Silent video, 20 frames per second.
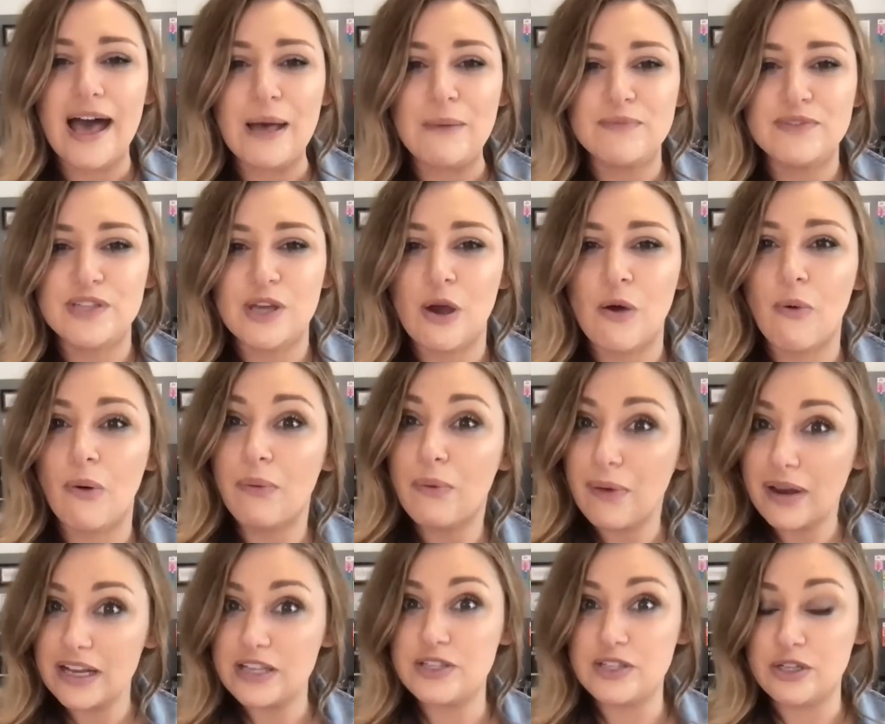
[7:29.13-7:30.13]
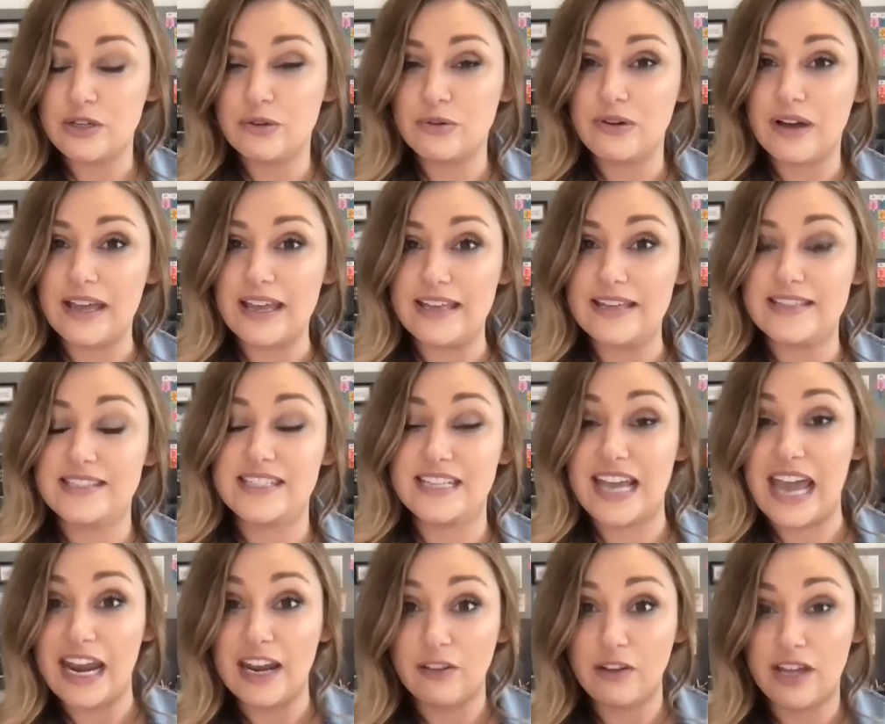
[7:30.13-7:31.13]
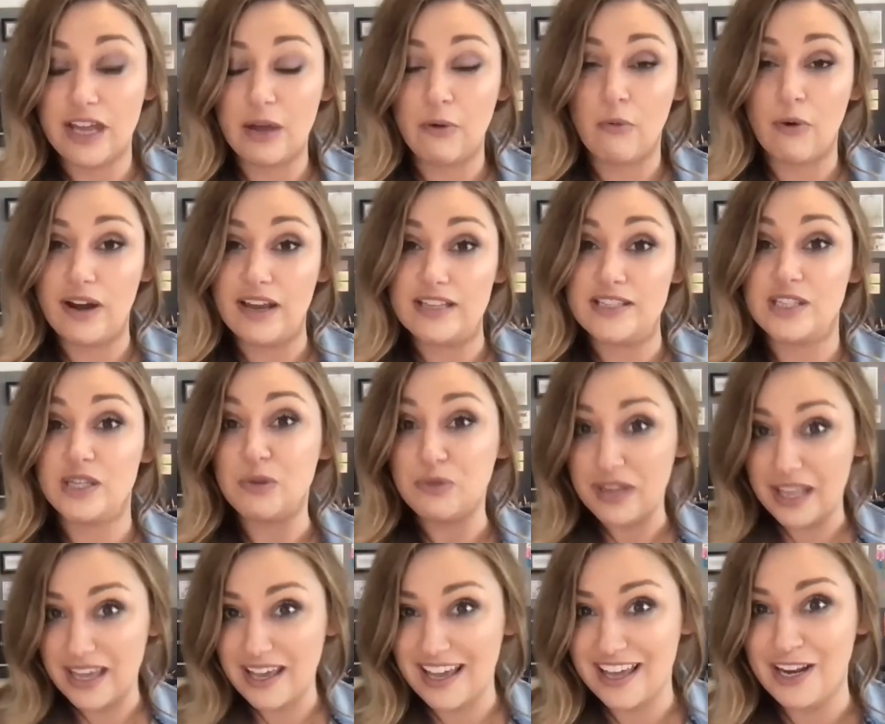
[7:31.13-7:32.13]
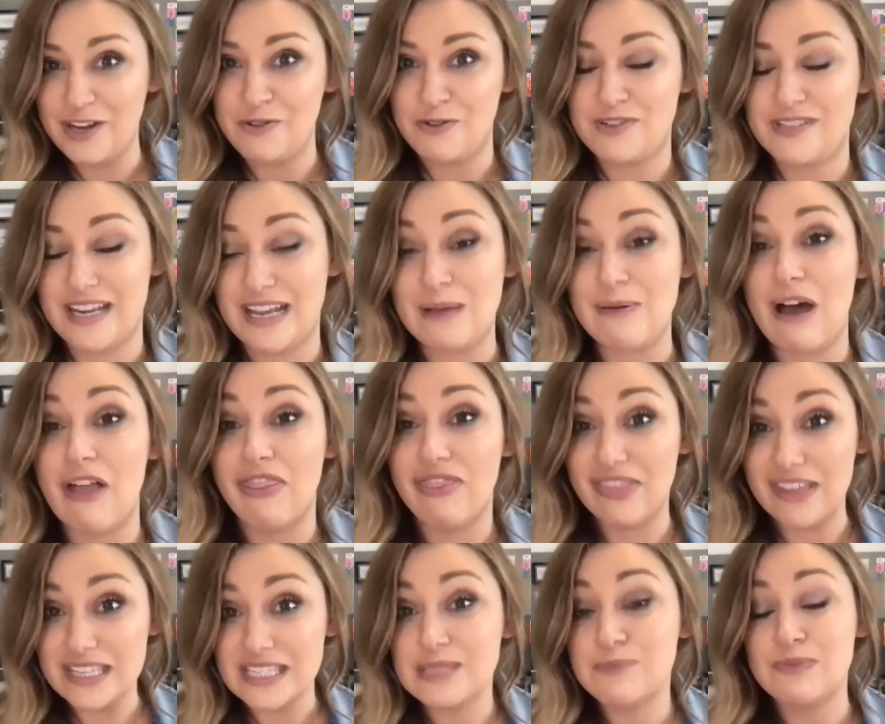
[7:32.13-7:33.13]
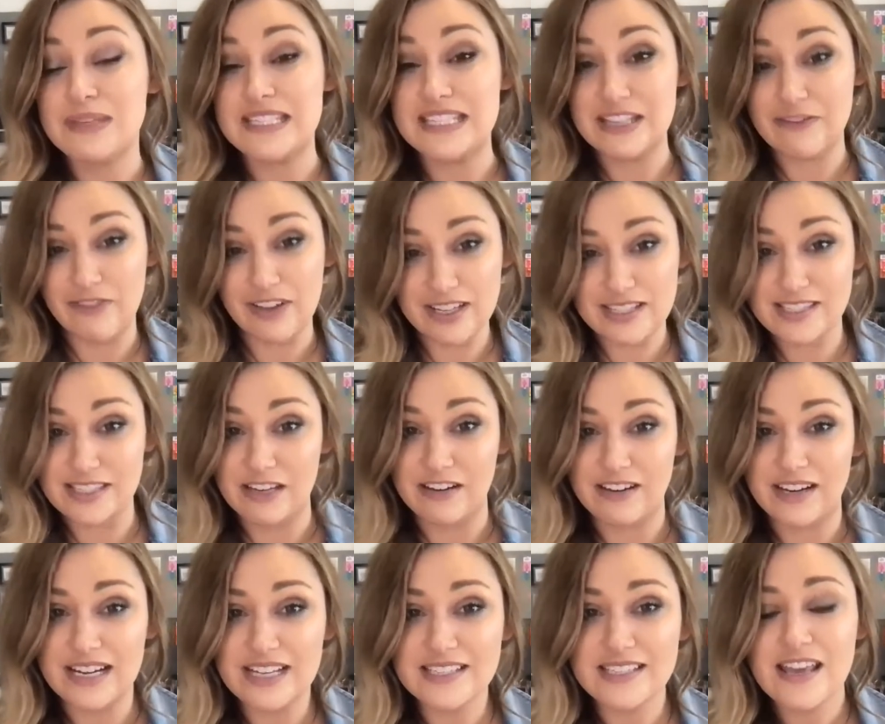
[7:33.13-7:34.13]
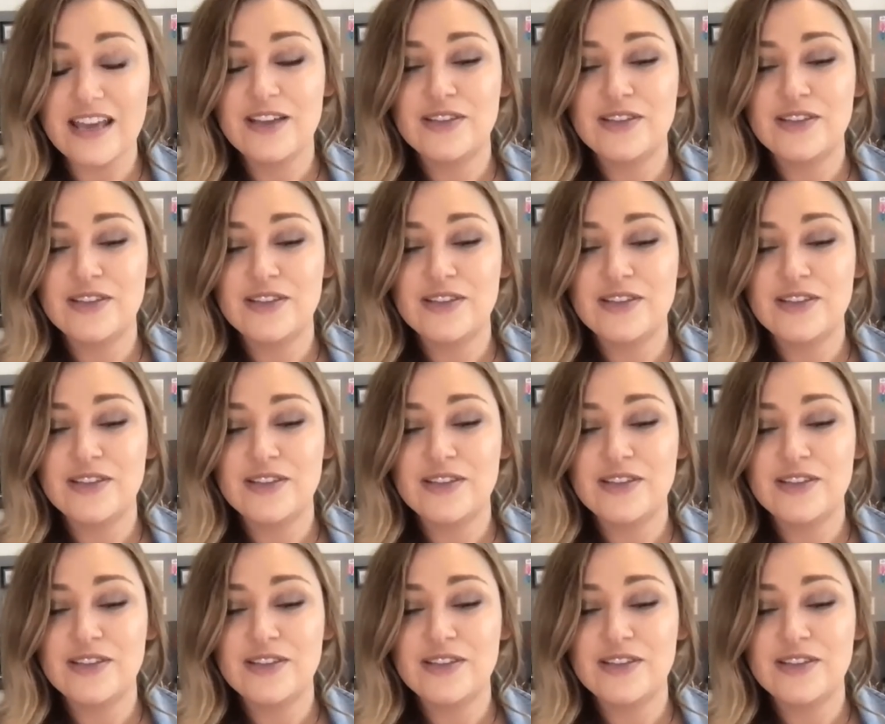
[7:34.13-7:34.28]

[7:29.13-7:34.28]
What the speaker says: So what we want to do is to kind of look at what is unique and interesting about this specific series.